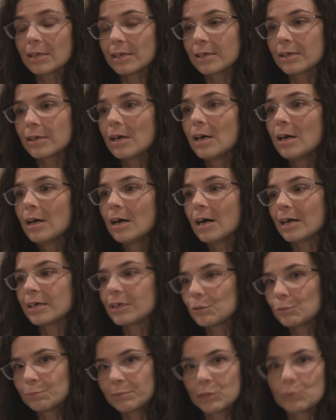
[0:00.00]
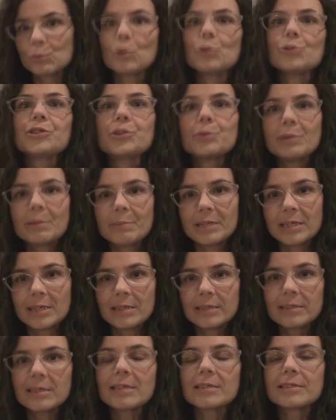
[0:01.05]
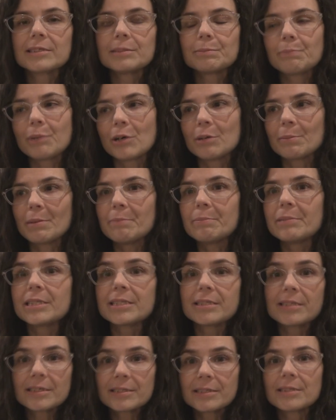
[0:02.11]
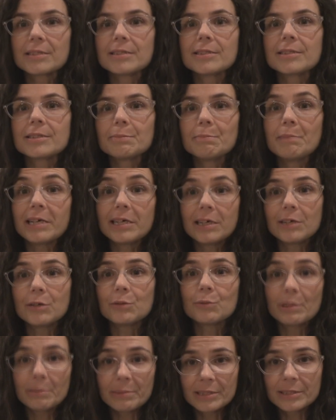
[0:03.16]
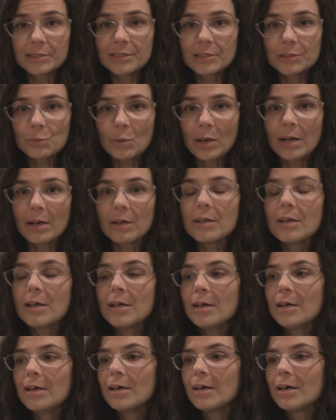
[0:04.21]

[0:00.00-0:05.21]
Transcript: Like, I get big rolls of ribbon in because part of my business is making ribbons as well.